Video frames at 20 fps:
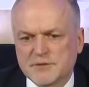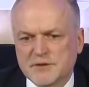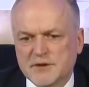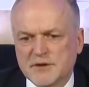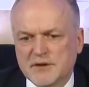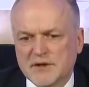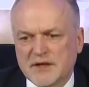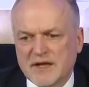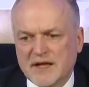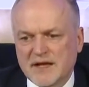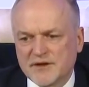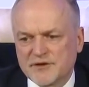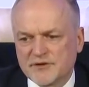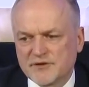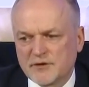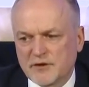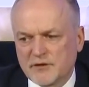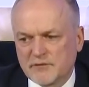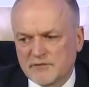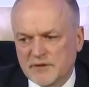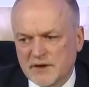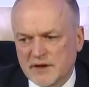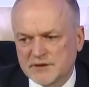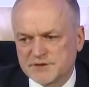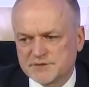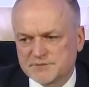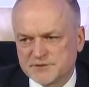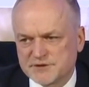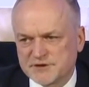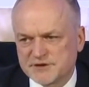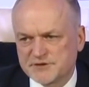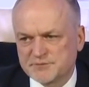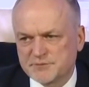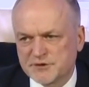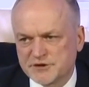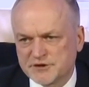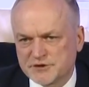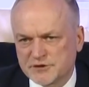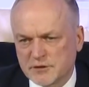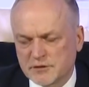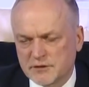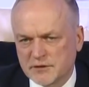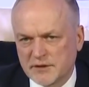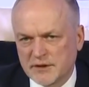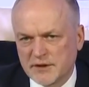cargo we should